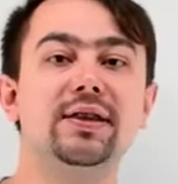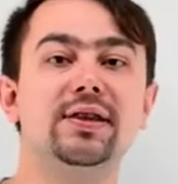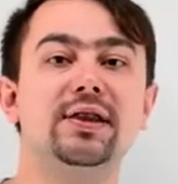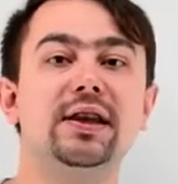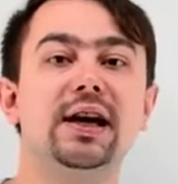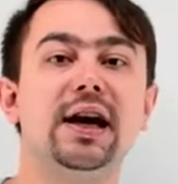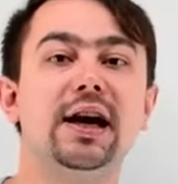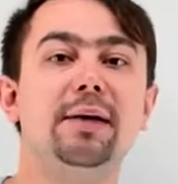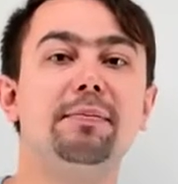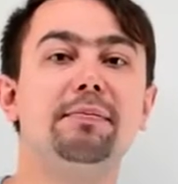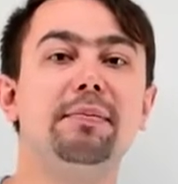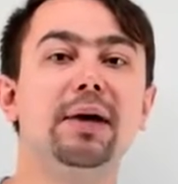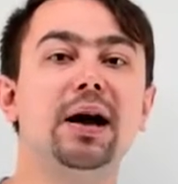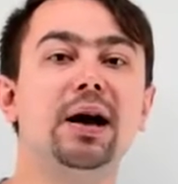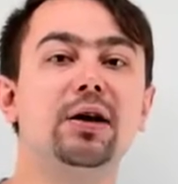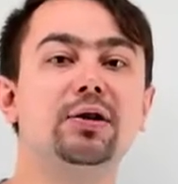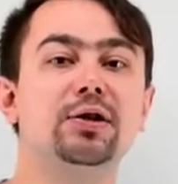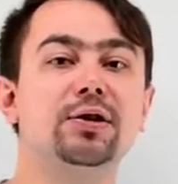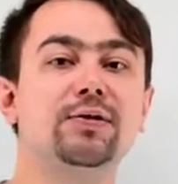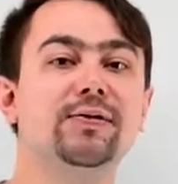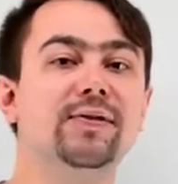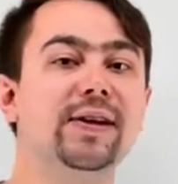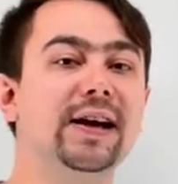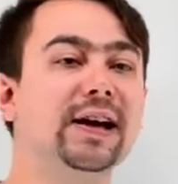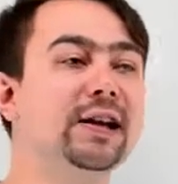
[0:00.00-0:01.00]
the amount
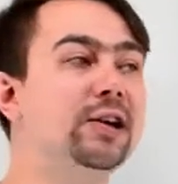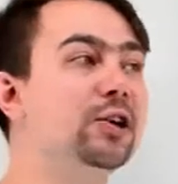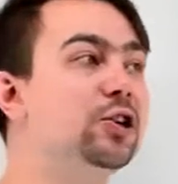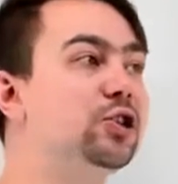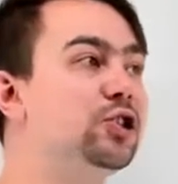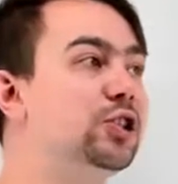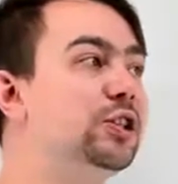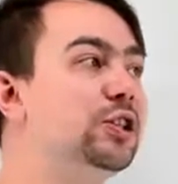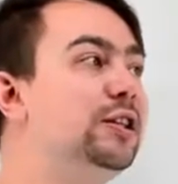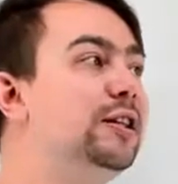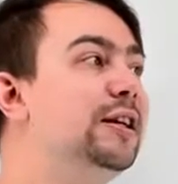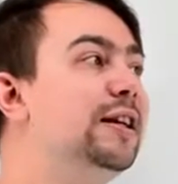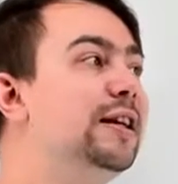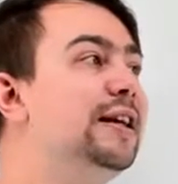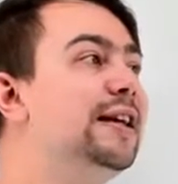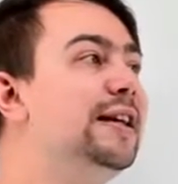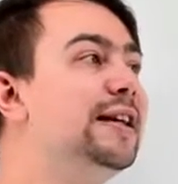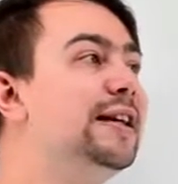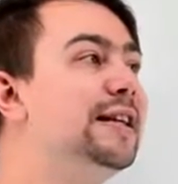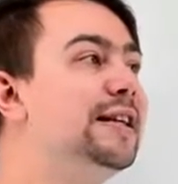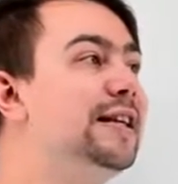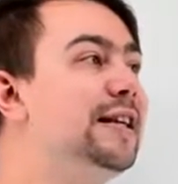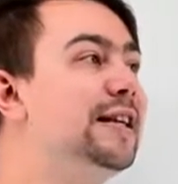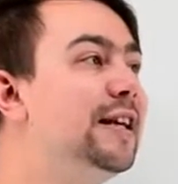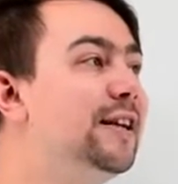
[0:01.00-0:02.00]
of energy
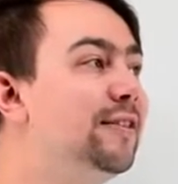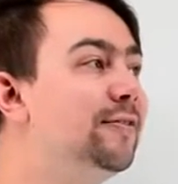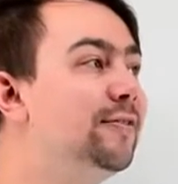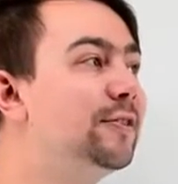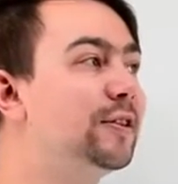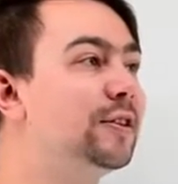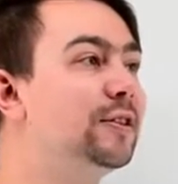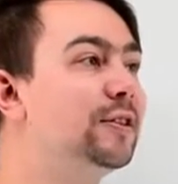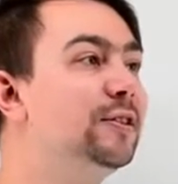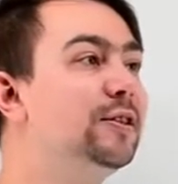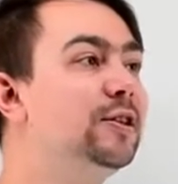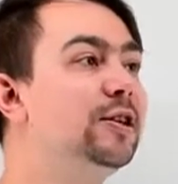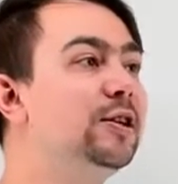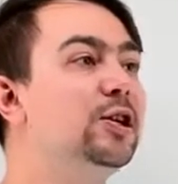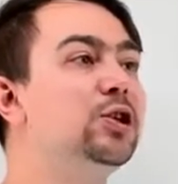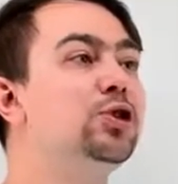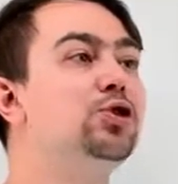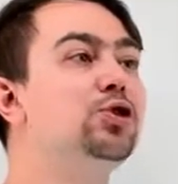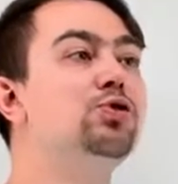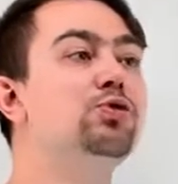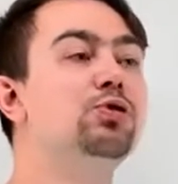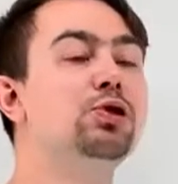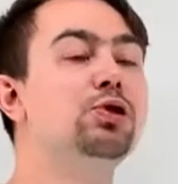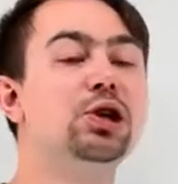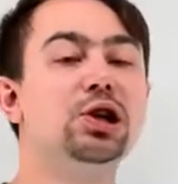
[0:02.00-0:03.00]
given
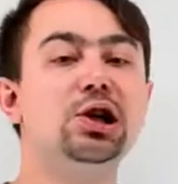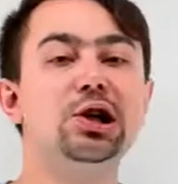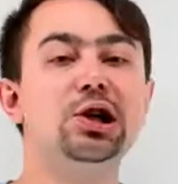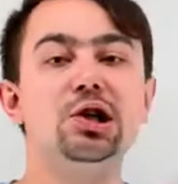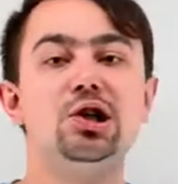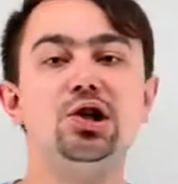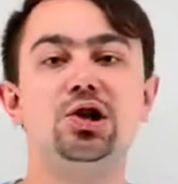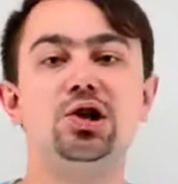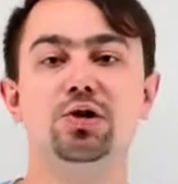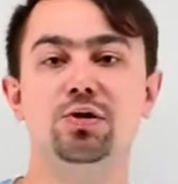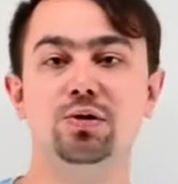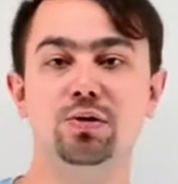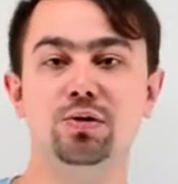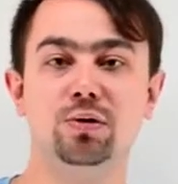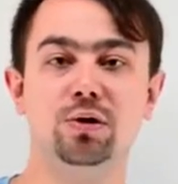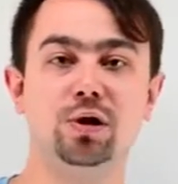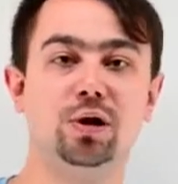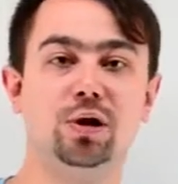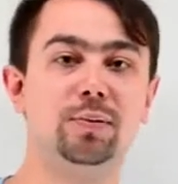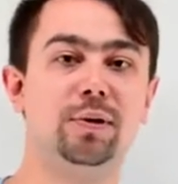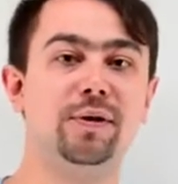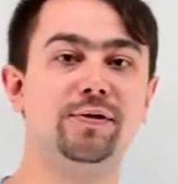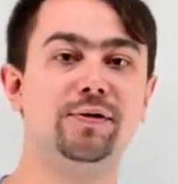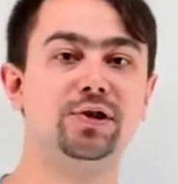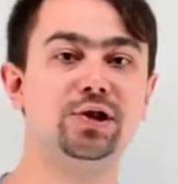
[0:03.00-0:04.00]
to each
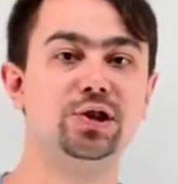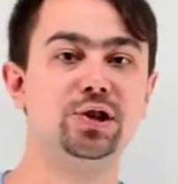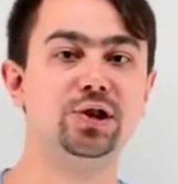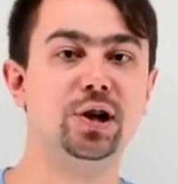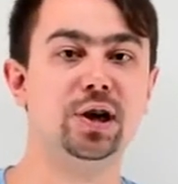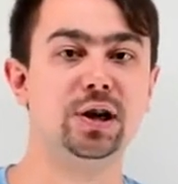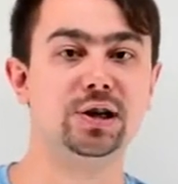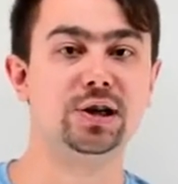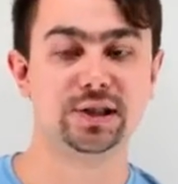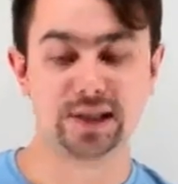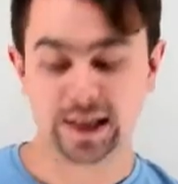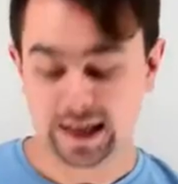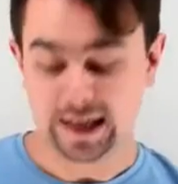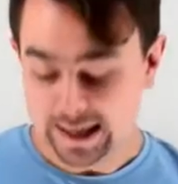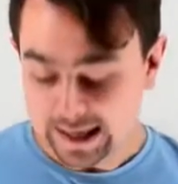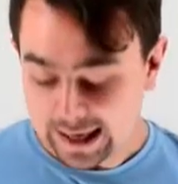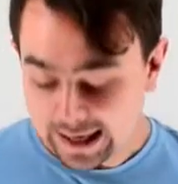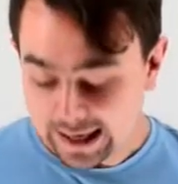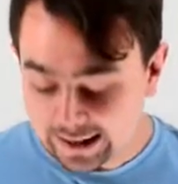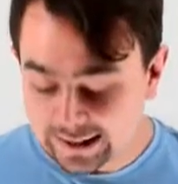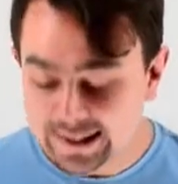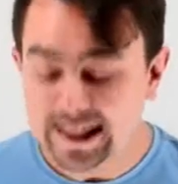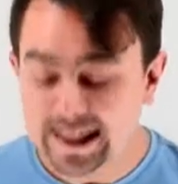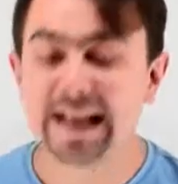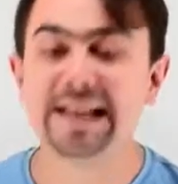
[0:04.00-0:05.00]
coulomb of charge.
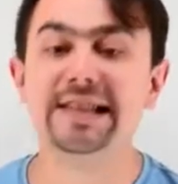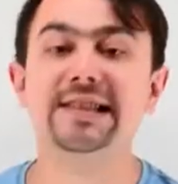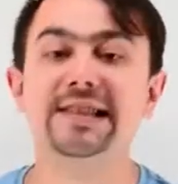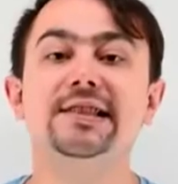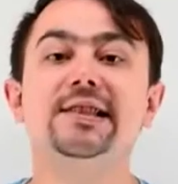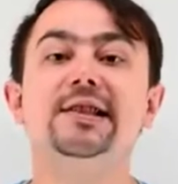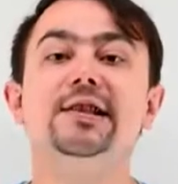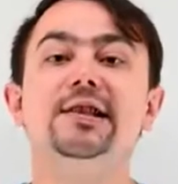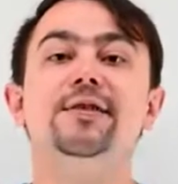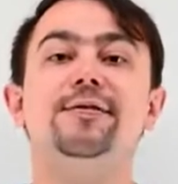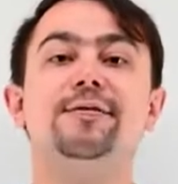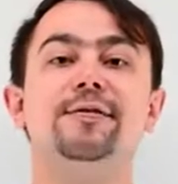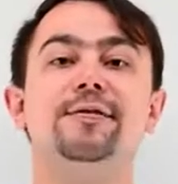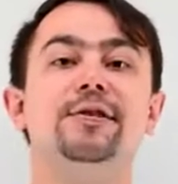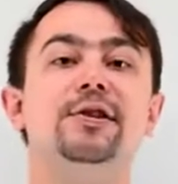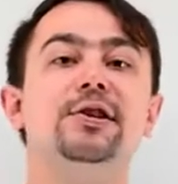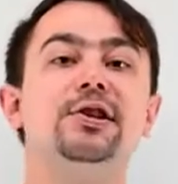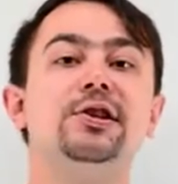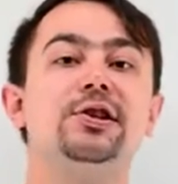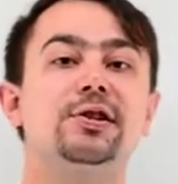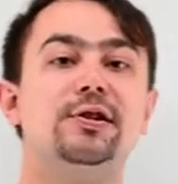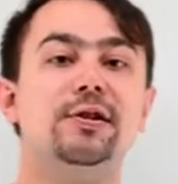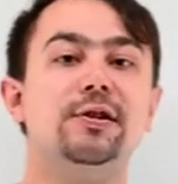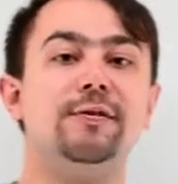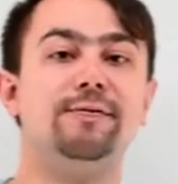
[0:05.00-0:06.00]
And that's the
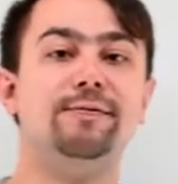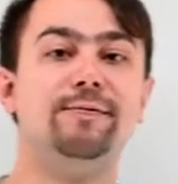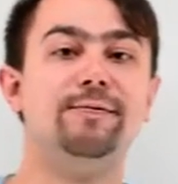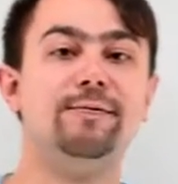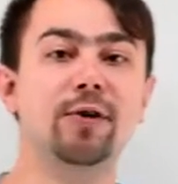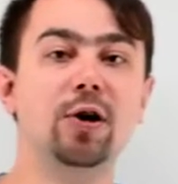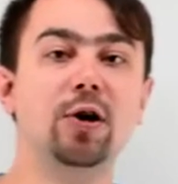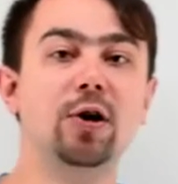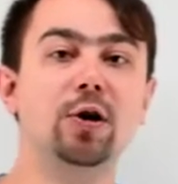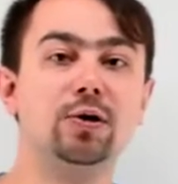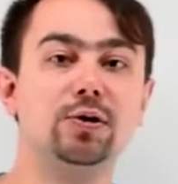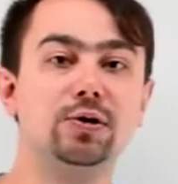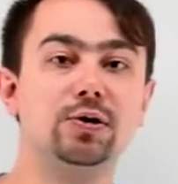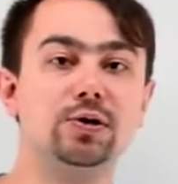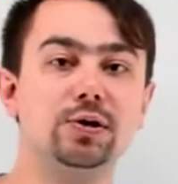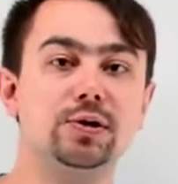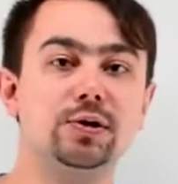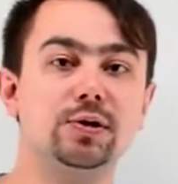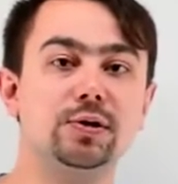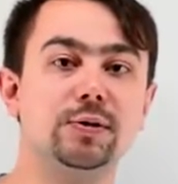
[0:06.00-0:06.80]
definition of volt.